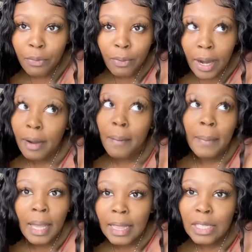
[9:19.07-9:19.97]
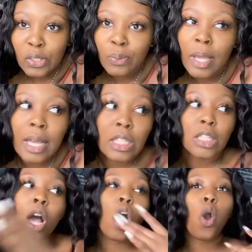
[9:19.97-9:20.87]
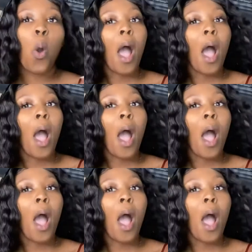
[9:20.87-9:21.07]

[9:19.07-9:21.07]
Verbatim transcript: recommend this wig. So